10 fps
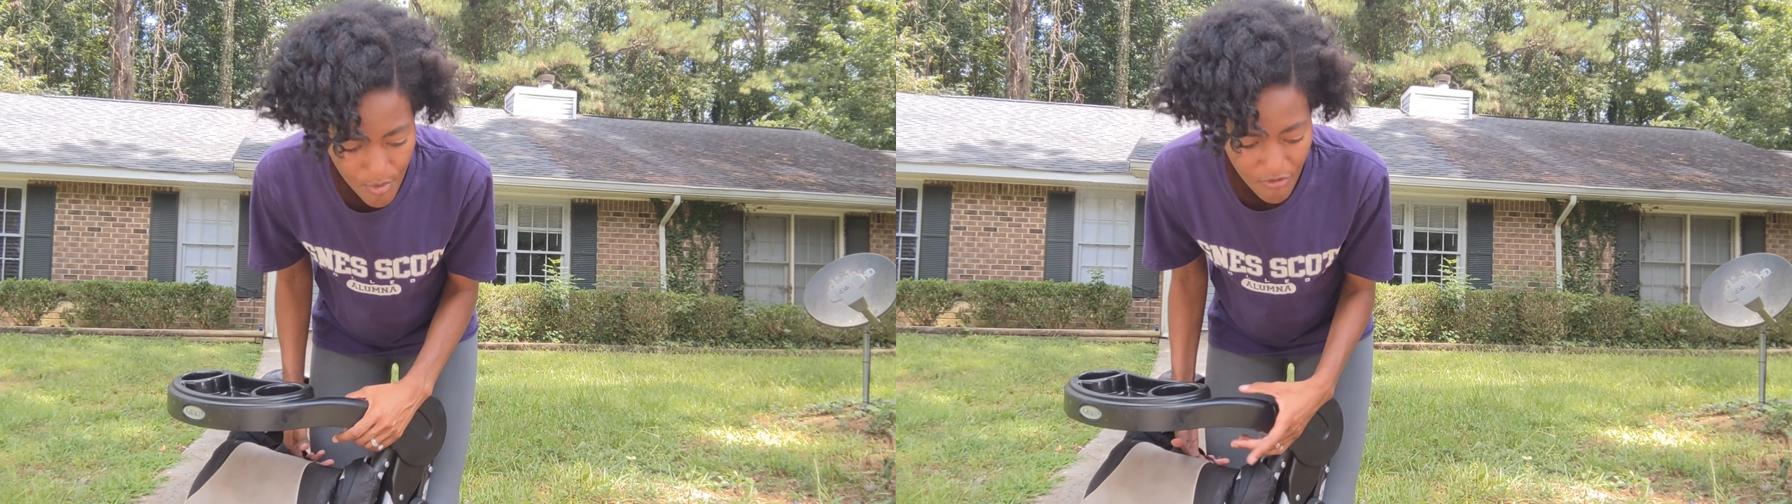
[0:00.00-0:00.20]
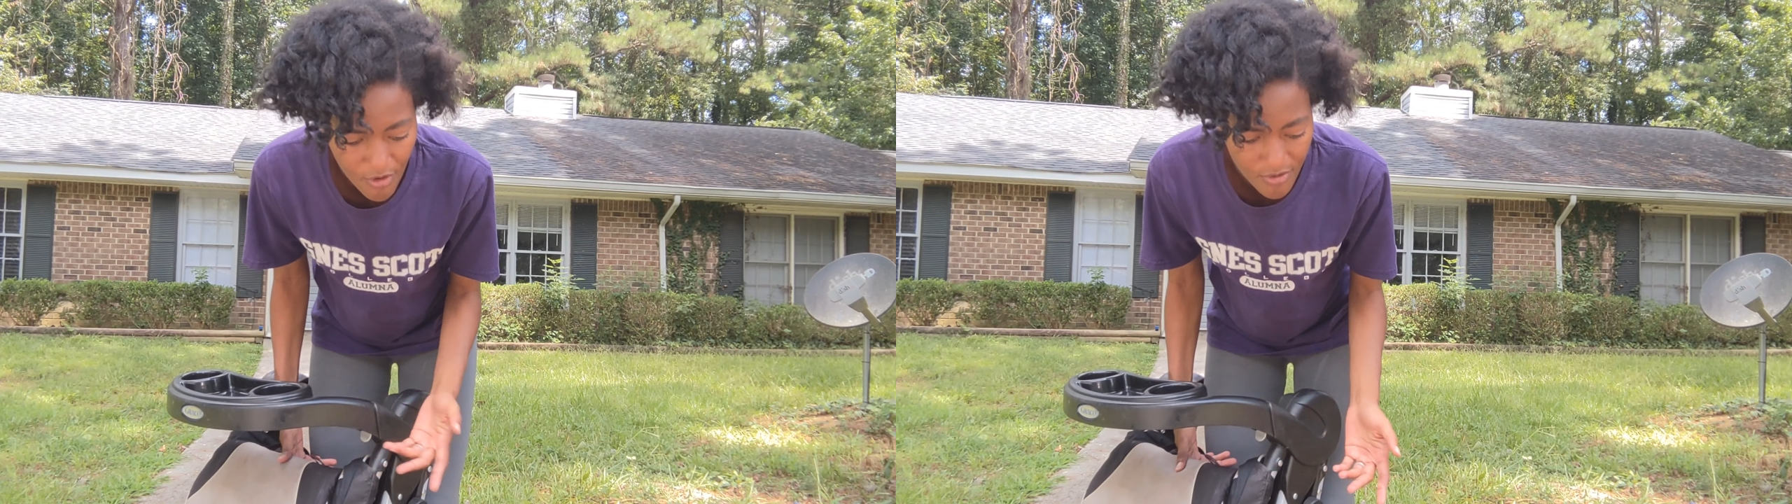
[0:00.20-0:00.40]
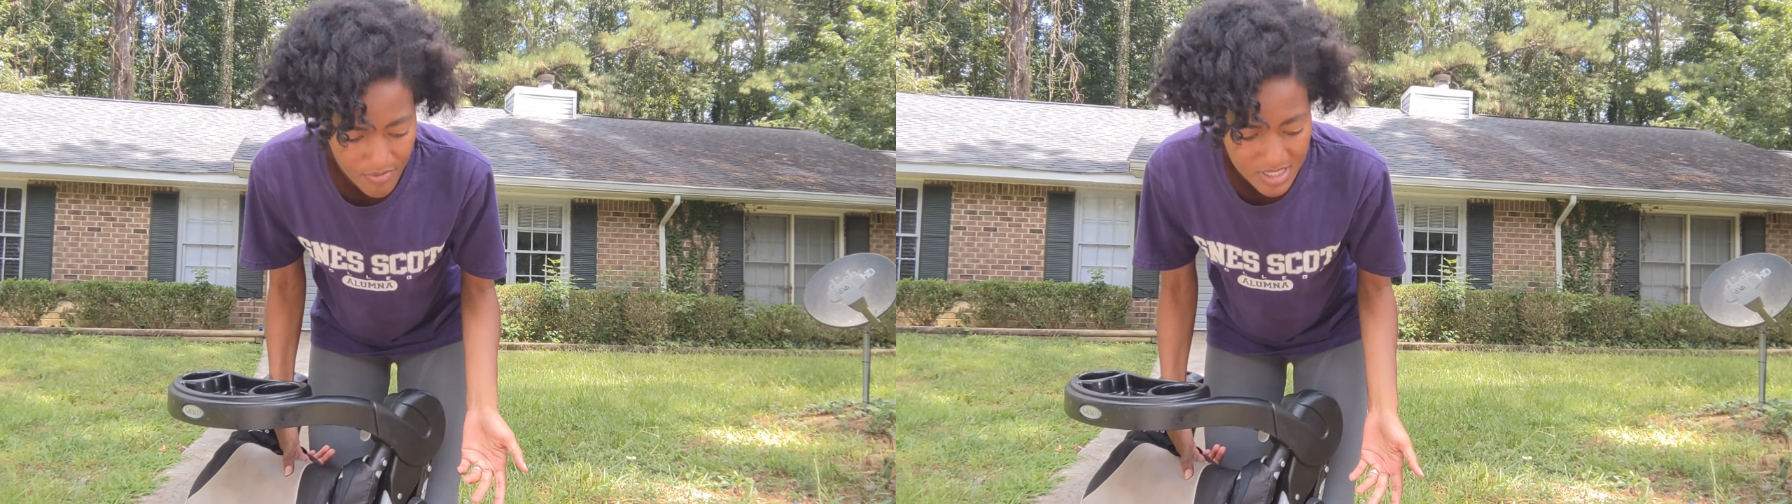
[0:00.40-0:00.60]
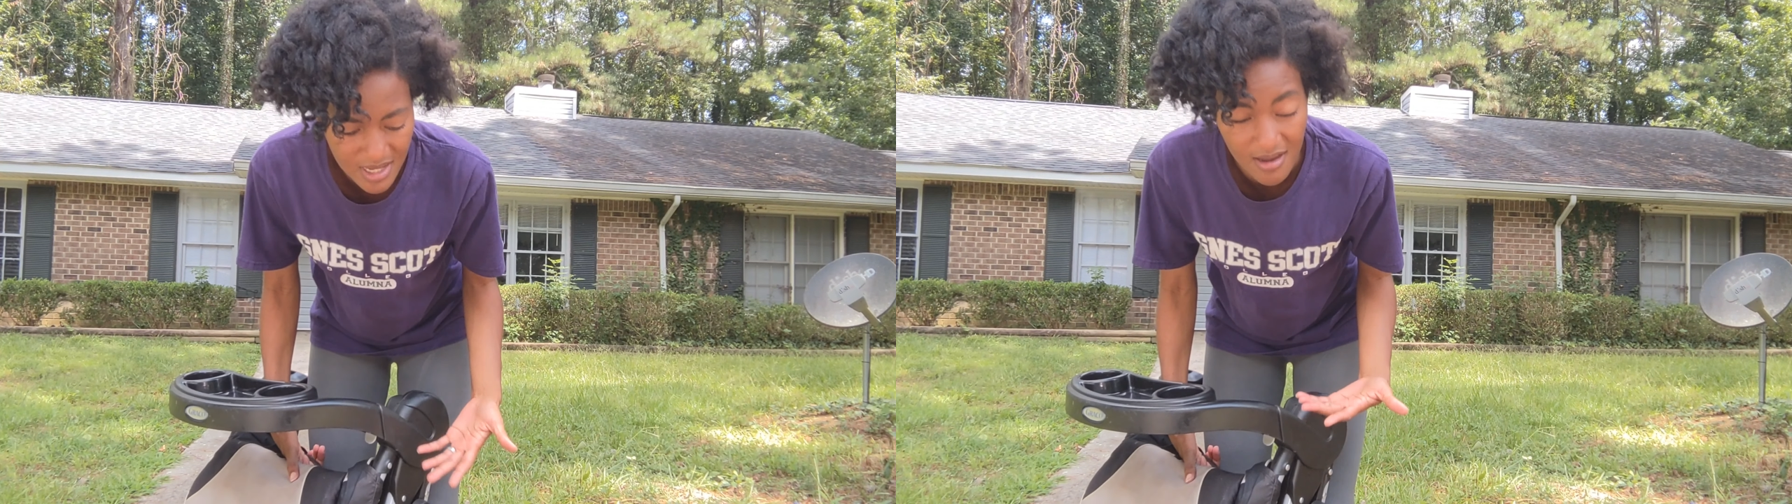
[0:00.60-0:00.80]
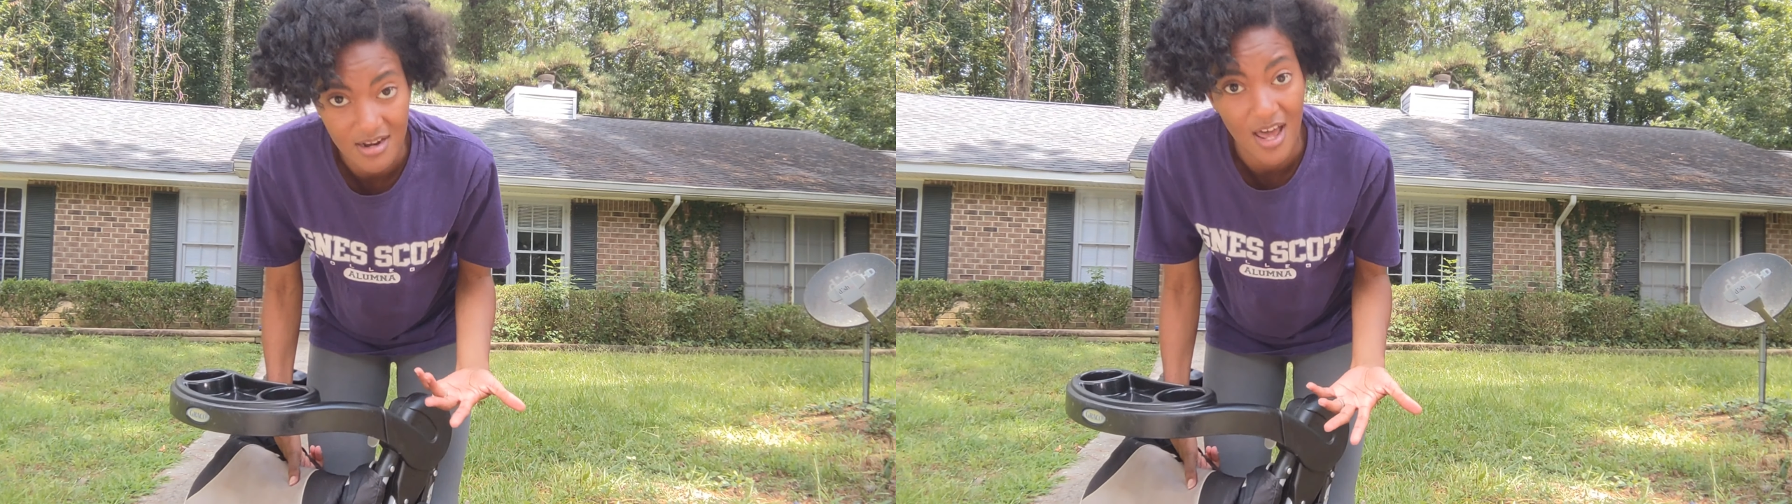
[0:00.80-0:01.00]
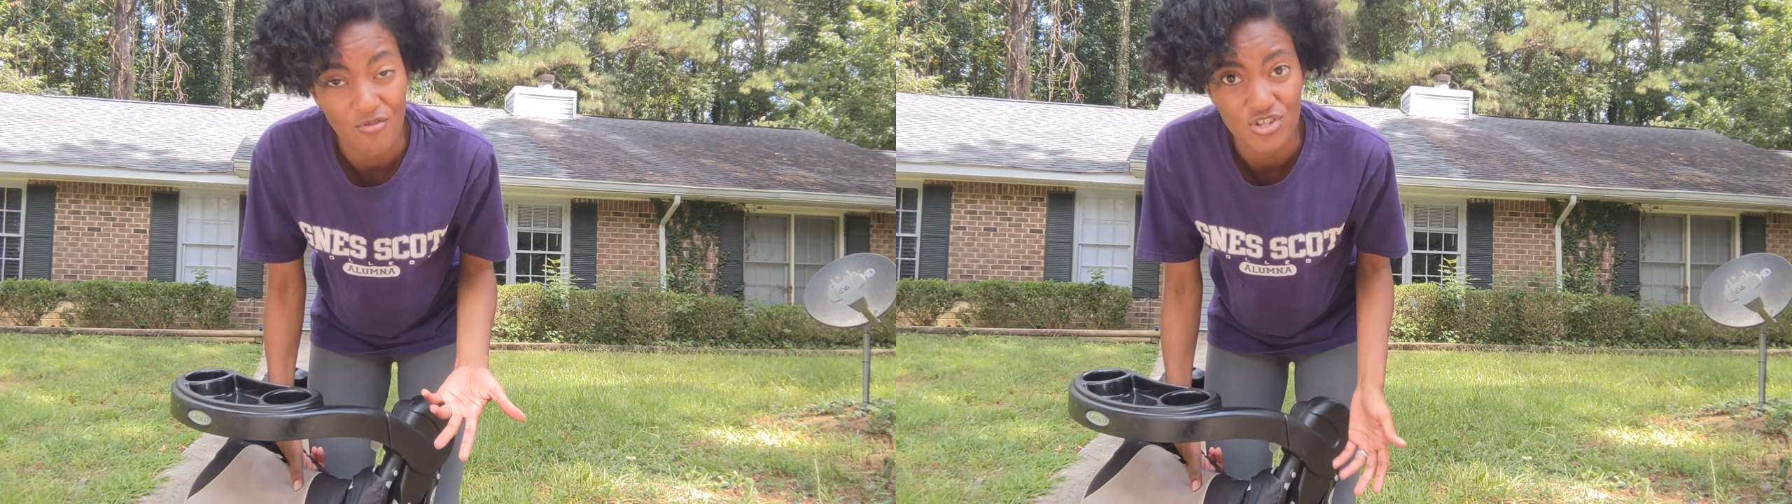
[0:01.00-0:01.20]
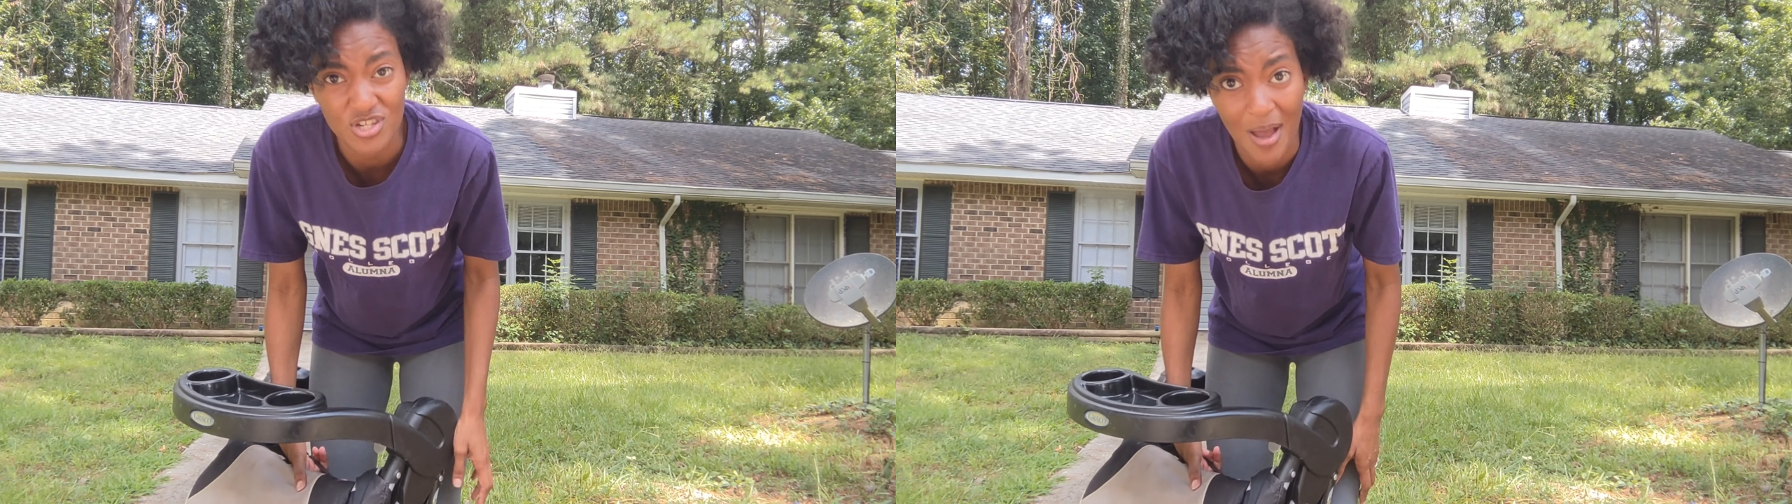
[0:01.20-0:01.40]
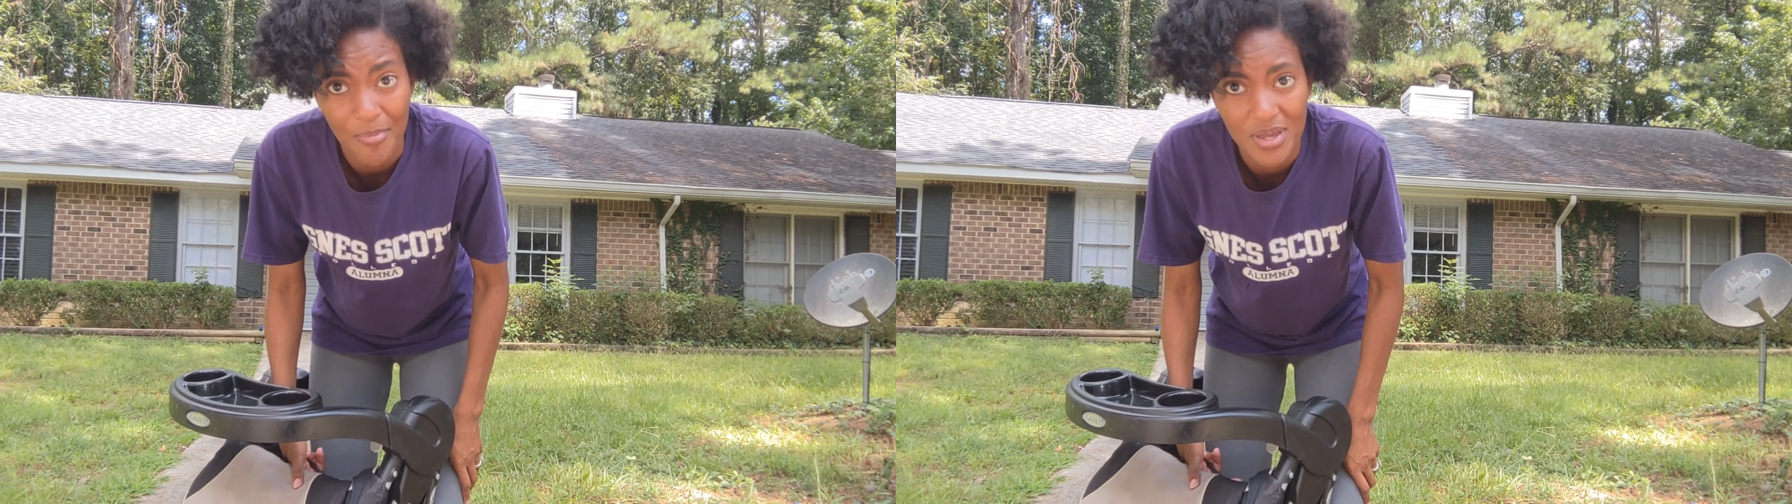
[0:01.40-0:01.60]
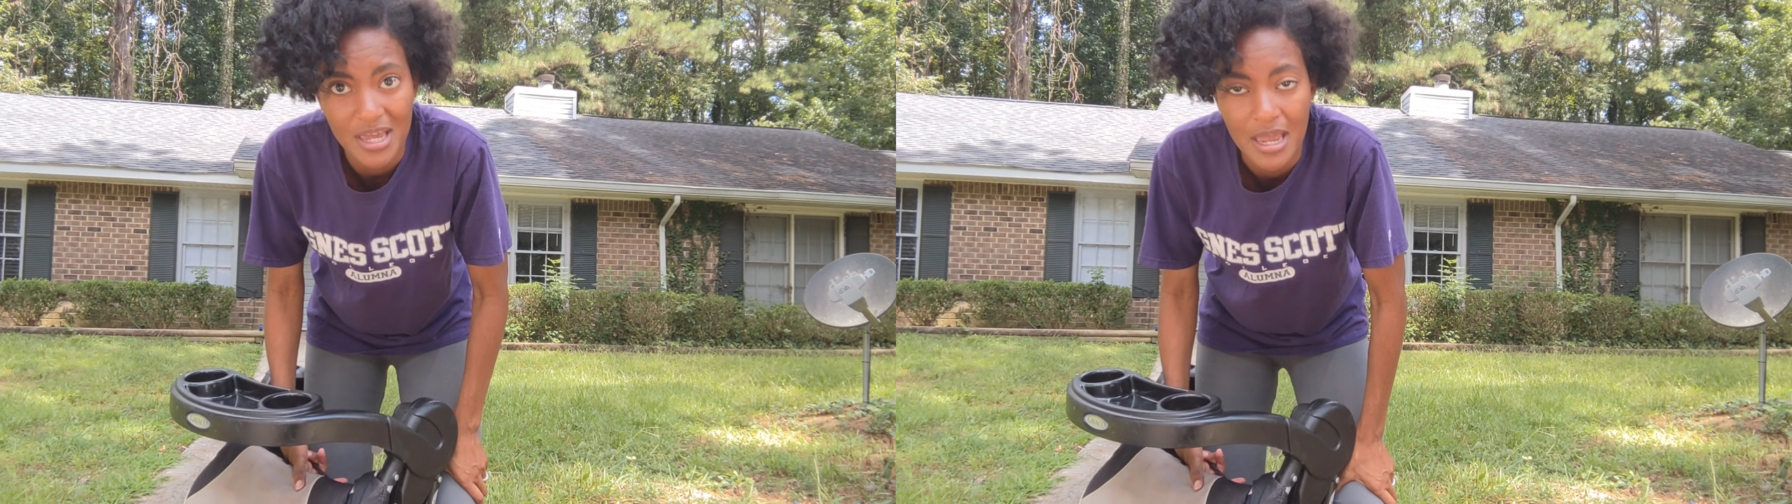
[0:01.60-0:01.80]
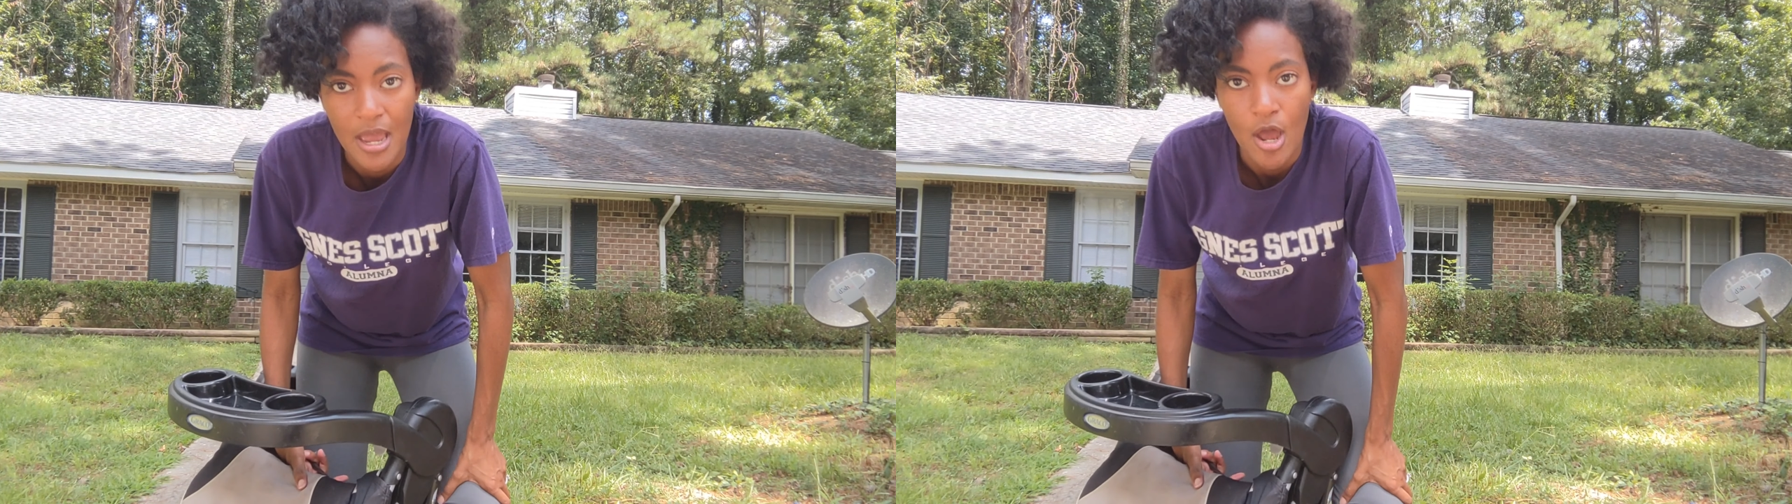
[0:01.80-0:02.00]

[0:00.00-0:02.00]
before we miscarried and I was shopping